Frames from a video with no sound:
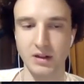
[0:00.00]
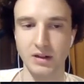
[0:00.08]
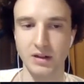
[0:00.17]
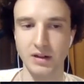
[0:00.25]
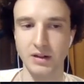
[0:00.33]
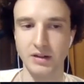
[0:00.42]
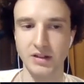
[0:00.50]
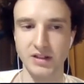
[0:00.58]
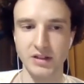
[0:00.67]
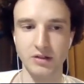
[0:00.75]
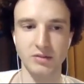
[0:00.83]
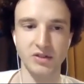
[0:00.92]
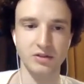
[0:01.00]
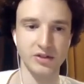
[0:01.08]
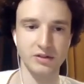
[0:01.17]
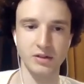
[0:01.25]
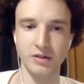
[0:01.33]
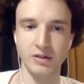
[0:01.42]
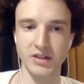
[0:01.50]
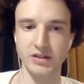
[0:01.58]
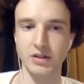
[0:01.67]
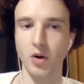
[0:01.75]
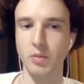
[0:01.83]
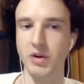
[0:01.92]
This theorem is also known as
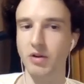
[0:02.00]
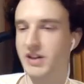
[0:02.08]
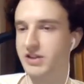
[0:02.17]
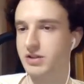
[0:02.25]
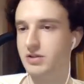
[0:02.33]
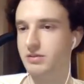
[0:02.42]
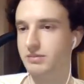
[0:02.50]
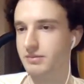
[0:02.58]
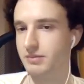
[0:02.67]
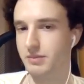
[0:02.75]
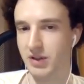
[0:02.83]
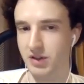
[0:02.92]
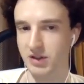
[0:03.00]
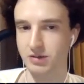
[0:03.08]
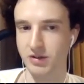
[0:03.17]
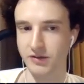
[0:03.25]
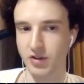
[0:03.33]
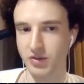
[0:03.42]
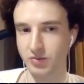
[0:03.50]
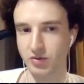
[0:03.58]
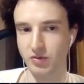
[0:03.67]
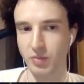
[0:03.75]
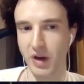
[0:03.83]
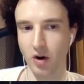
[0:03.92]
the Hobby-Rice theorem because it was first
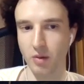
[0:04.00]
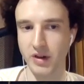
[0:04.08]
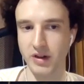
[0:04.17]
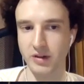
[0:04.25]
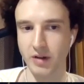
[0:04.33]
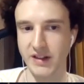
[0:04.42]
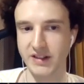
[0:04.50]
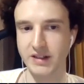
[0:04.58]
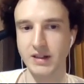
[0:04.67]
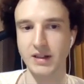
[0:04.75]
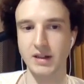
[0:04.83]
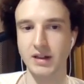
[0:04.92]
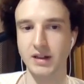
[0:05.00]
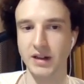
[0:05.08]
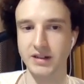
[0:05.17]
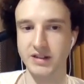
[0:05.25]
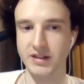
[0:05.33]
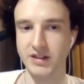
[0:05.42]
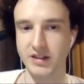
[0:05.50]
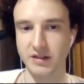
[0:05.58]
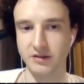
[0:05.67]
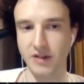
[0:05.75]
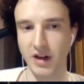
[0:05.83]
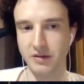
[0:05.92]
proved by Hobby and Rice in
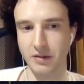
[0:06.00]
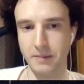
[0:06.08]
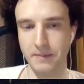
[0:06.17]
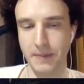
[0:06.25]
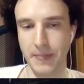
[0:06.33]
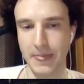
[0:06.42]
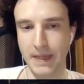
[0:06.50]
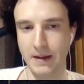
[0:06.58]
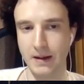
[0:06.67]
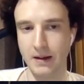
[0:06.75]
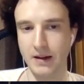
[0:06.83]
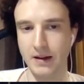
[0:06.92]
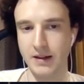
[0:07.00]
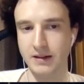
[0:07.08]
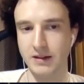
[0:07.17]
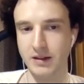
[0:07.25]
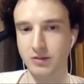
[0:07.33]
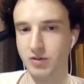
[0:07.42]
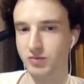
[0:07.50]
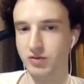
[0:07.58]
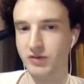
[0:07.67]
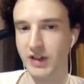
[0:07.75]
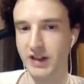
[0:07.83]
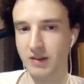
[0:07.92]
1965. And it was
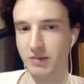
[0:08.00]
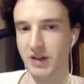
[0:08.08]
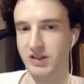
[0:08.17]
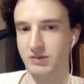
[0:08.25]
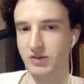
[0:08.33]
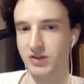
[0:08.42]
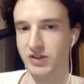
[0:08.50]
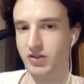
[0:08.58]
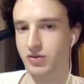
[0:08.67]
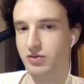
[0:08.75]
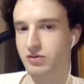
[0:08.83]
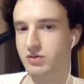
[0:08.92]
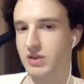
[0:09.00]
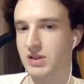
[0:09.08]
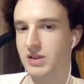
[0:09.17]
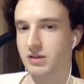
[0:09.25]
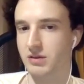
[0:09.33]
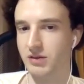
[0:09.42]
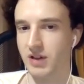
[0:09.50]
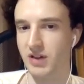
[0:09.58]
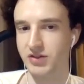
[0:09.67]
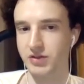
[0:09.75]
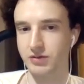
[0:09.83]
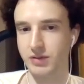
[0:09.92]
proved again by Simmons and Su in
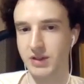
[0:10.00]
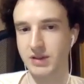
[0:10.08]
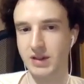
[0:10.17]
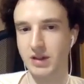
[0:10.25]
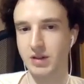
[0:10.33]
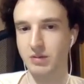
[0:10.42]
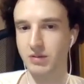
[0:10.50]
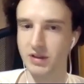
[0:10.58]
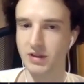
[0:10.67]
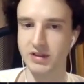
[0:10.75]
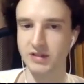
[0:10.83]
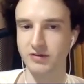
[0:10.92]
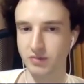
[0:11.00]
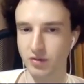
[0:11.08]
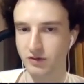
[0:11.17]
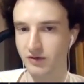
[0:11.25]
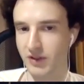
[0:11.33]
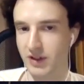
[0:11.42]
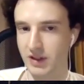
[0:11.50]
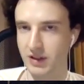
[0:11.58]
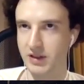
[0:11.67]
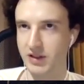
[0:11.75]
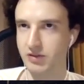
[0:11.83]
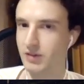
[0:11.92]
2003 with a different proof and
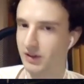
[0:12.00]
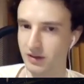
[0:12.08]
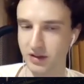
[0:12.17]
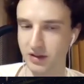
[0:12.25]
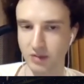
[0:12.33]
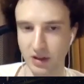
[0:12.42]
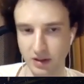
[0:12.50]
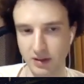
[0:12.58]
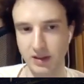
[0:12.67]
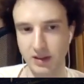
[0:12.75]
a strengthening as well.